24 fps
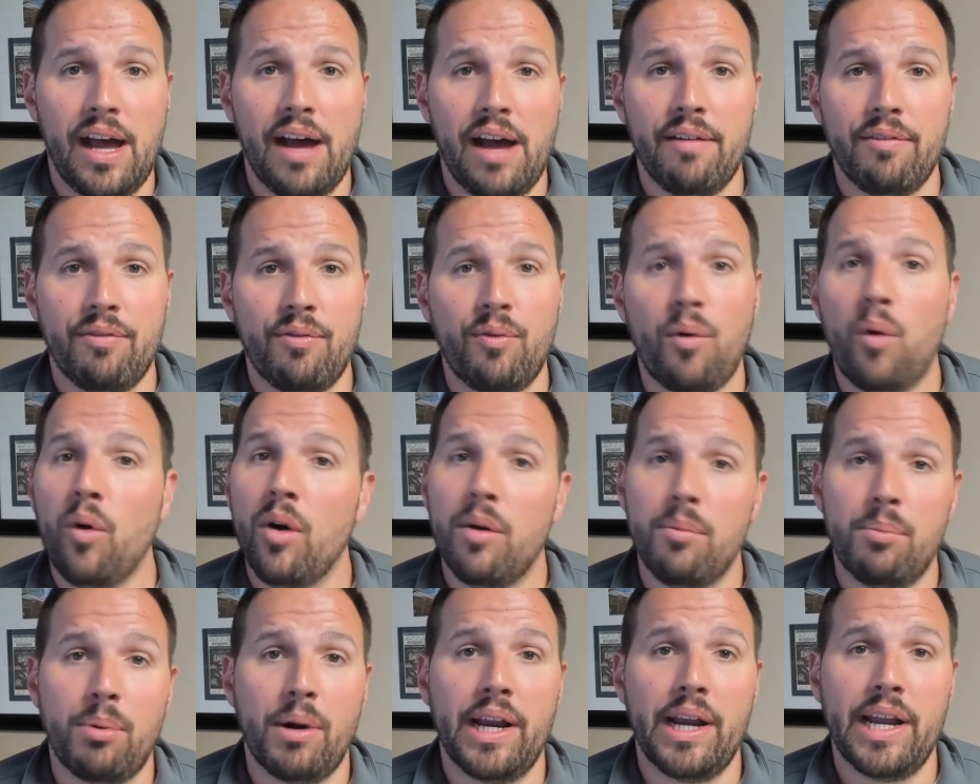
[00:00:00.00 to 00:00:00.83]
for
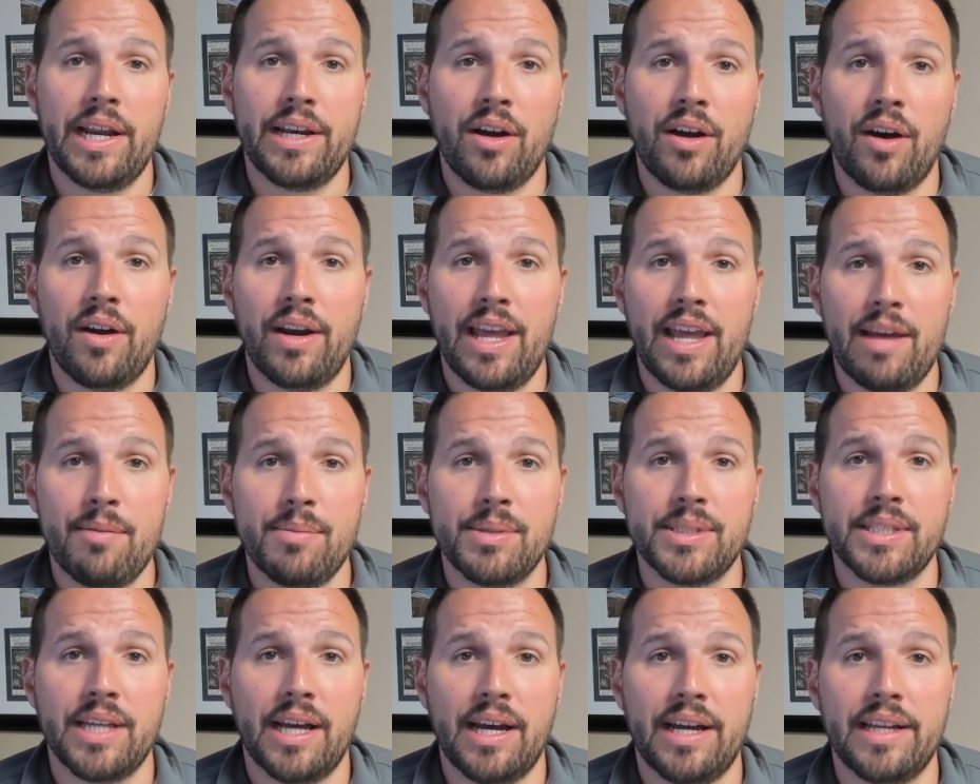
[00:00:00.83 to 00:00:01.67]
brand on
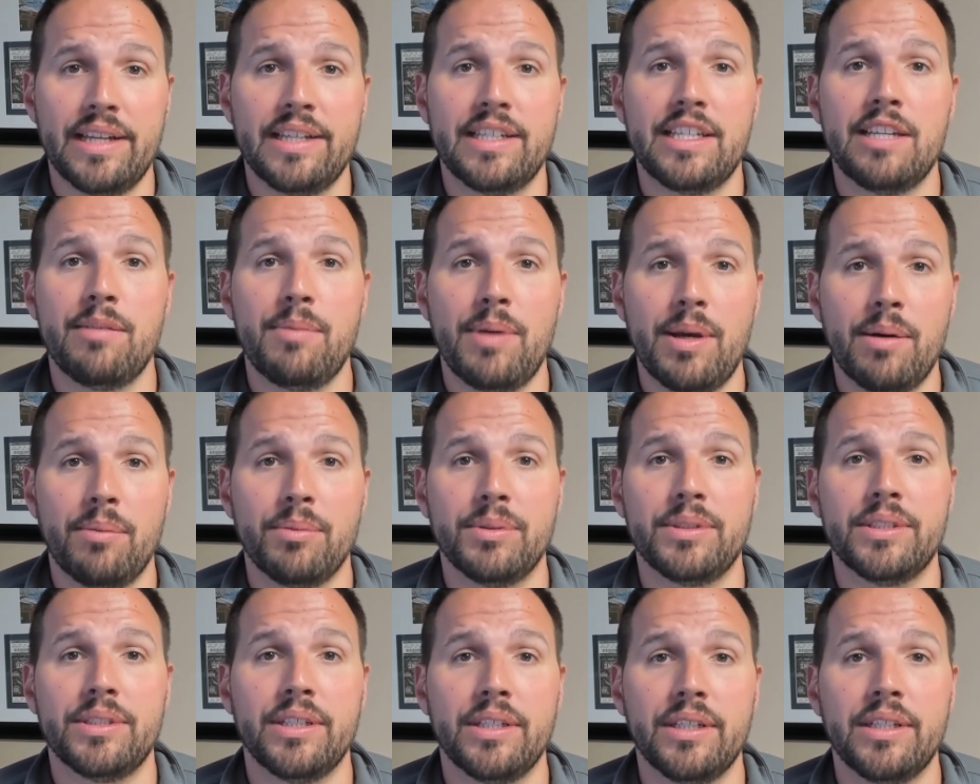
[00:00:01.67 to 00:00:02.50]
Amazon to be able
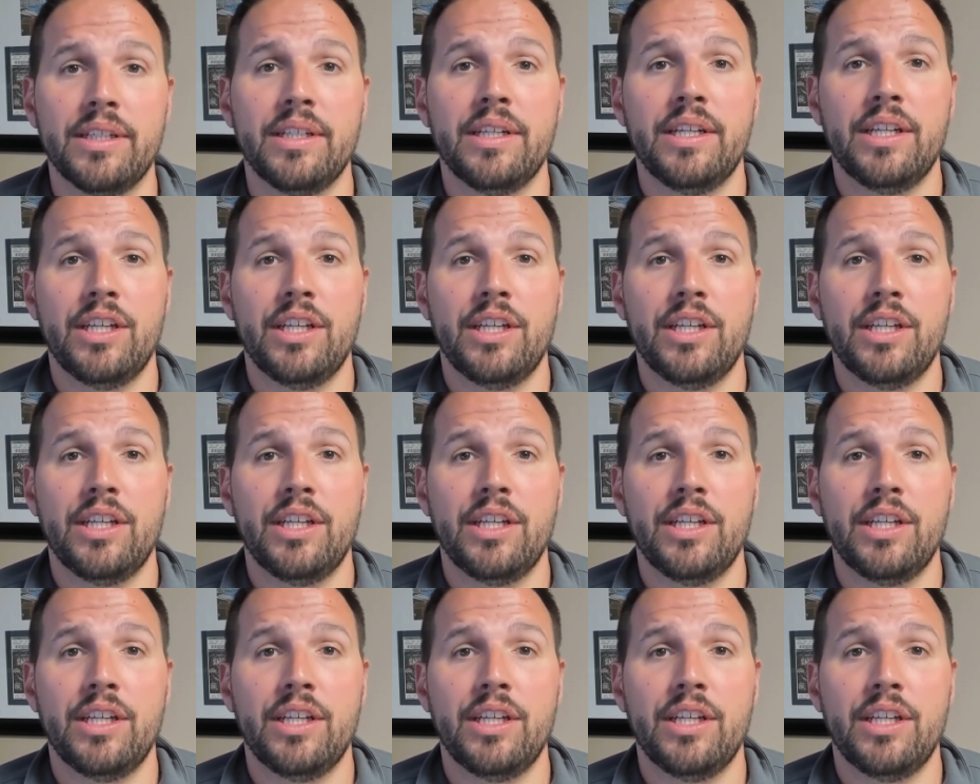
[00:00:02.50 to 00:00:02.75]
to